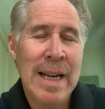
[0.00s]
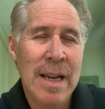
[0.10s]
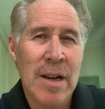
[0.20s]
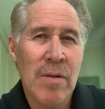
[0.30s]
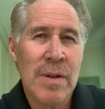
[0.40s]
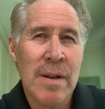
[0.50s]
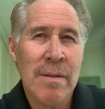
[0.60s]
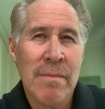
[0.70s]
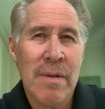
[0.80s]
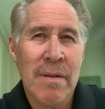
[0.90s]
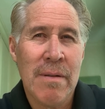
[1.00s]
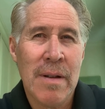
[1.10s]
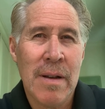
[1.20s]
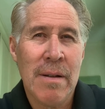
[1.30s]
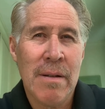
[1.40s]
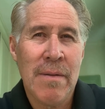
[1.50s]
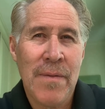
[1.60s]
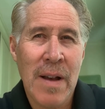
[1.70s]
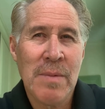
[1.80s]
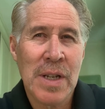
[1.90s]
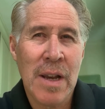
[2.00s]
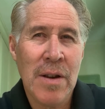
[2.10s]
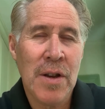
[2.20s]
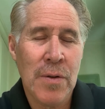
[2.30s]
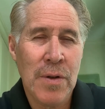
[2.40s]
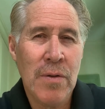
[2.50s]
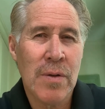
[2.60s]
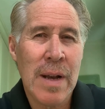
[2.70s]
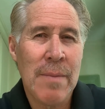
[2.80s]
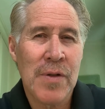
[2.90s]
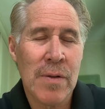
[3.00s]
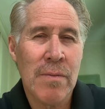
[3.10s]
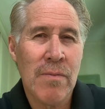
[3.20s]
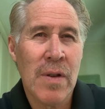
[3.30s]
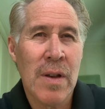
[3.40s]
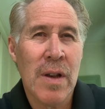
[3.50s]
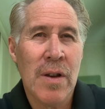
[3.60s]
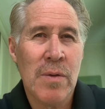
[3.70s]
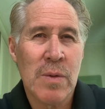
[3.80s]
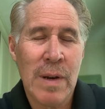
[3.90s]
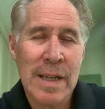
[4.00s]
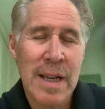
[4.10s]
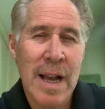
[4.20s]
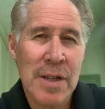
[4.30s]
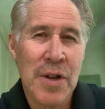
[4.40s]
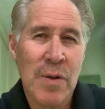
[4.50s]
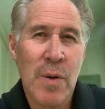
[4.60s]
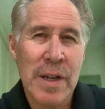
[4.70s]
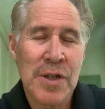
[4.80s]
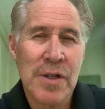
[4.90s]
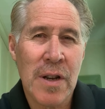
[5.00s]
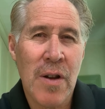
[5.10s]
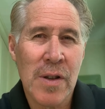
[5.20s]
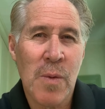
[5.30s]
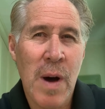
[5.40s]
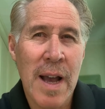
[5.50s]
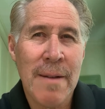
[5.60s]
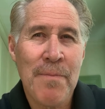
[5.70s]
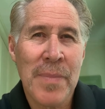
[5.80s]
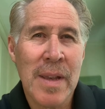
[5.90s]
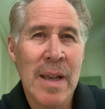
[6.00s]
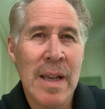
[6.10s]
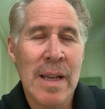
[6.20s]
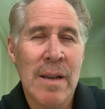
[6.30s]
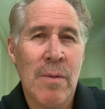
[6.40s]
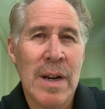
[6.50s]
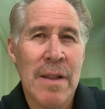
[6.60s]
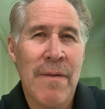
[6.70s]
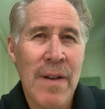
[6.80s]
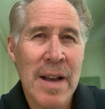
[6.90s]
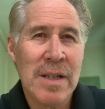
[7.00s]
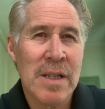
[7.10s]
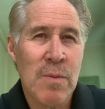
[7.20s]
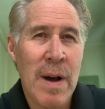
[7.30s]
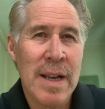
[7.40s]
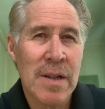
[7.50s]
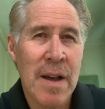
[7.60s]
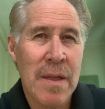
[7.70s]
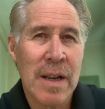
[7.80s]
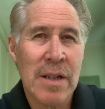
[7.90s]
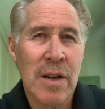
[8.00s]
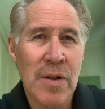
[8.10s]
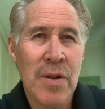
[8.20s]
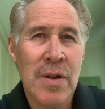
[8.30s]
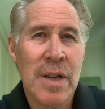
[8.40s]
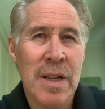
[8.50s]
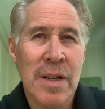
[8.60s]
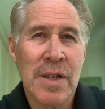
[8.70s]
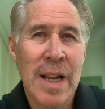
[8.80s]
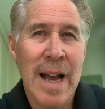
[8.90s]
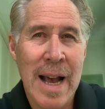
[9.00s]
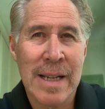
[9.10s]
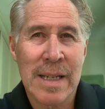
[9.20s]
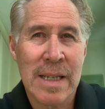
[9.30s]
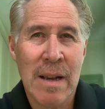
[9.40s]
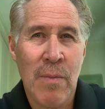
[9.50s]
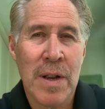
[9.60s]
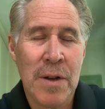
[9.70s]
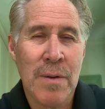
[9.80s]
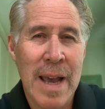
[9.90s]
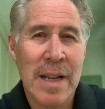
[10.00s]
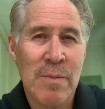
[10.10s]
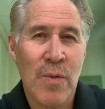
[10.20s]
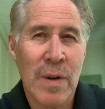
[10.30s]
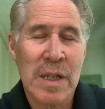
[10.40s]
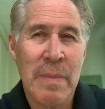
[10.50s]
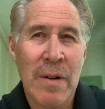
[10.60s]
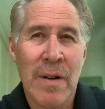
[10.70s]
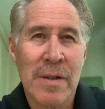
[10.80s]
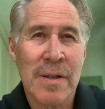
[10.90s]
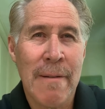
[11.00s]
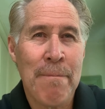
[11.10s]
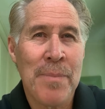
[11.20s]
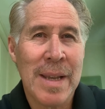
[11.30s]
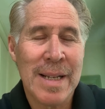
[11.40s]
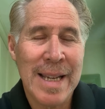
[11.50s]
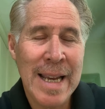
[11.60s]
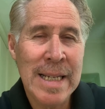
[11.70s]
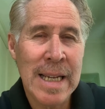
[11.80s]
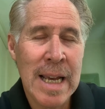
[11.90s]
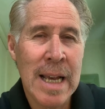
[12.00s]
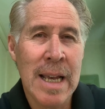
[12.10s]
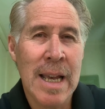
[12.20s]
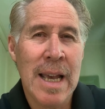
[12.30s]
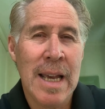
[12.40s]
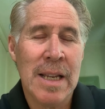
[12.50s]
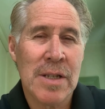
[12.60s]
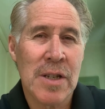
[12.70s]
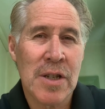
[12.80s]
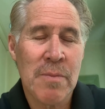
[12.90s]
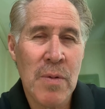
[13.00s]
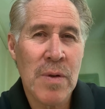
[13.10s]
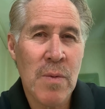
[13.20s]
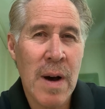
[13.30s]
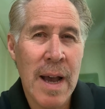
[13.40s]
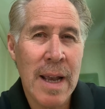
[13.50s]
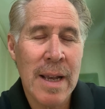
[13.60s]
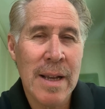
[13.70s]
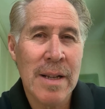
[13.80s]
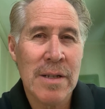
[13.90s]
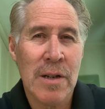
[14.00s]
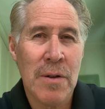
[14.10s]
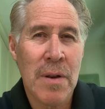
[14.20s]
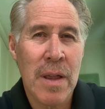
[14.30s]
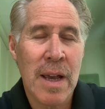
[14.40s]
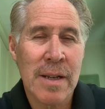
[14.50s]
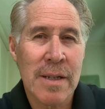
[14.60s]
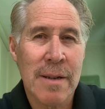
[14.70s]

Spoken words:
an older pharmacy owner who you look up to, who is willing to answer your questions along the way. And one of the fastest ways, I think, to learn is to ask someone who has more experience. It's easier and it's a smoother way to learn things.